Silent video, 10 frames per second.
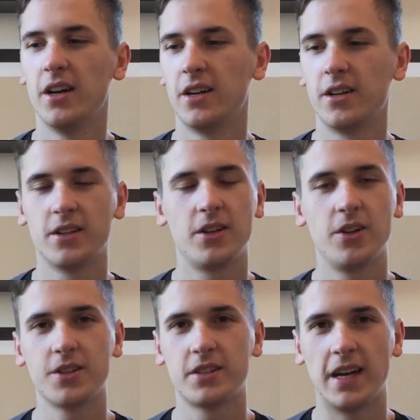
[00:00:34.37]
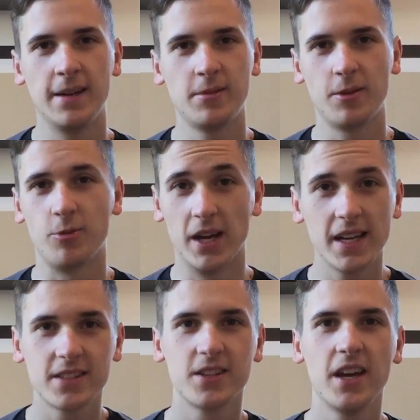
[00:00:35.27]
uh, all the time that we
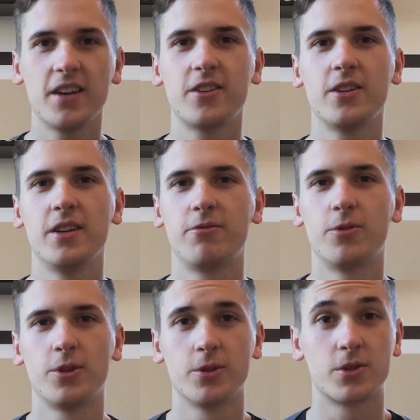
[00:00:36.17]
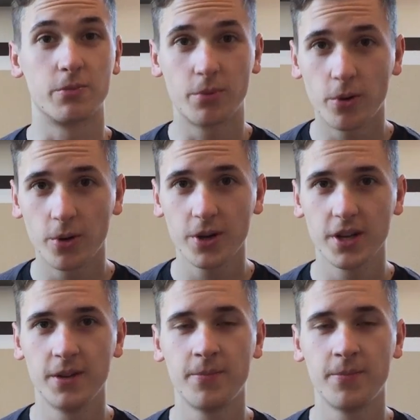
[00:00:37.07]
had together, uh, for your support.